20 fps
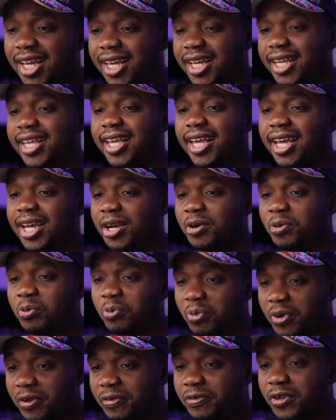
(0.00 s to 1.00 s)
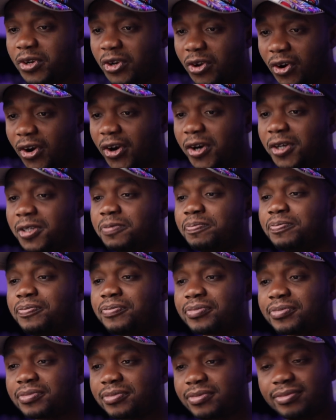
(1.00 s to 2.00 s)
Here we've got
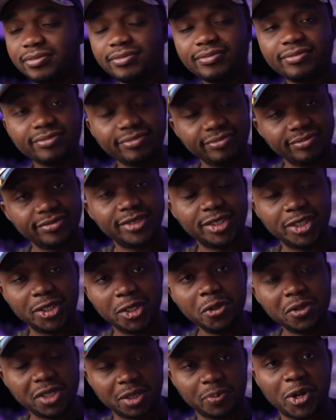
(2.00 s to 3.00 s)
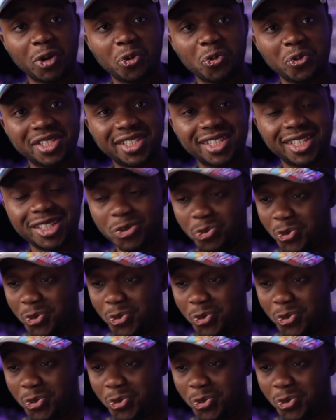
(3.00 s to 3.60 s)
news about Wizkid.